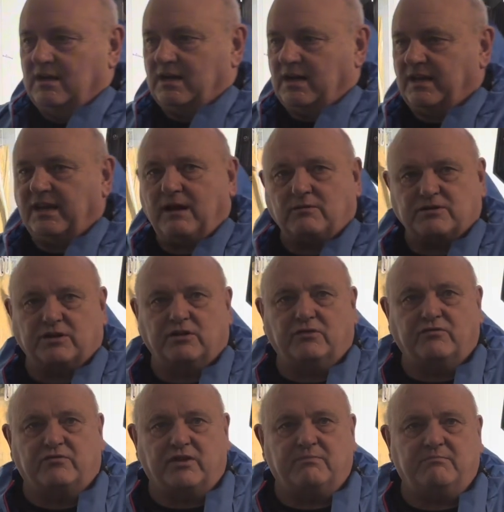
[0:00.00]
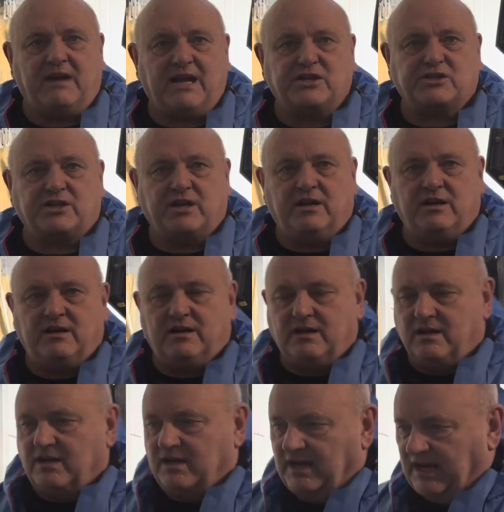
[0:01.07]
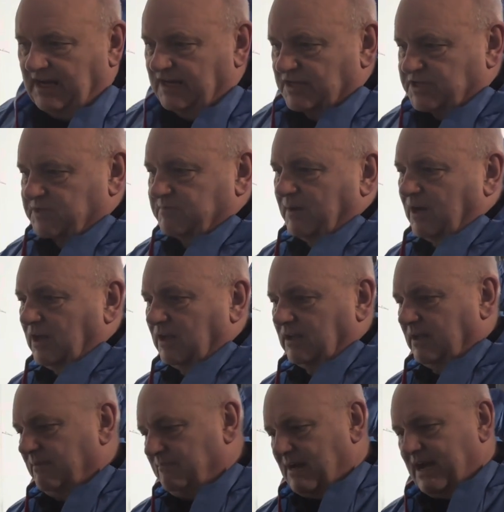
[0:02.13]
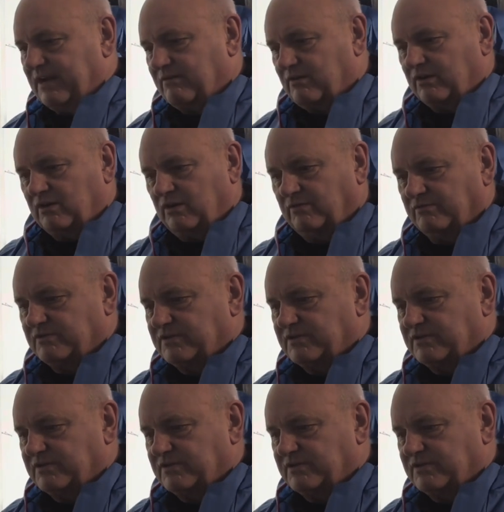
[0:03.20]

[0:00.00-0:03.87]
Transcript: and that was an 100 mesh in a small micro gun